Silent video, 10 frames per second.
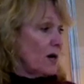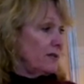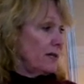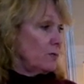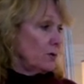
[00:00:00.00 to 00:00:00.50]

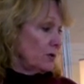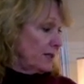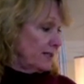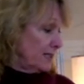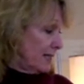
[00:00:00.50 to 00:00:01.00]
they were
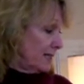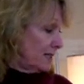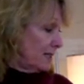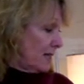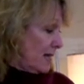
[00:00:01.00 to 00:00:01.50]

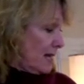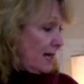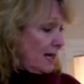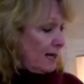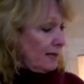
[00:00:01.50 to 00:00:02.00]
indicted,
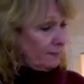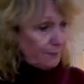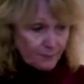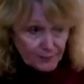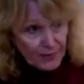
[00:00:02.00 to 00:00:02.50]
and
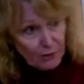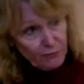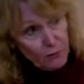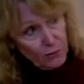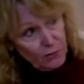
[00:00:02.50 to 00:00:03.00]

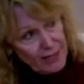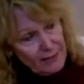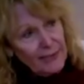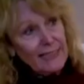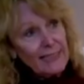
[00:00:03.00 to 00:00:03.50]
therefore that
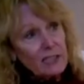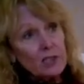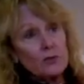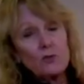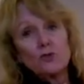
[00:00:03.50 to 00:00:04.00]
leads
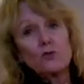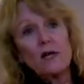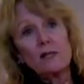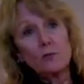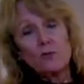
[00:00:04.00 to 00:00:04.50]
to the
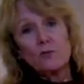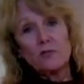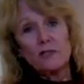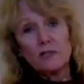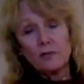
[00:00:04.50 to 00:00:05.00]
trial, which was a
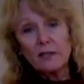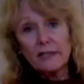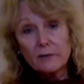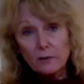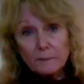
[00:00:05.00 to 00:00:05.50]
year later.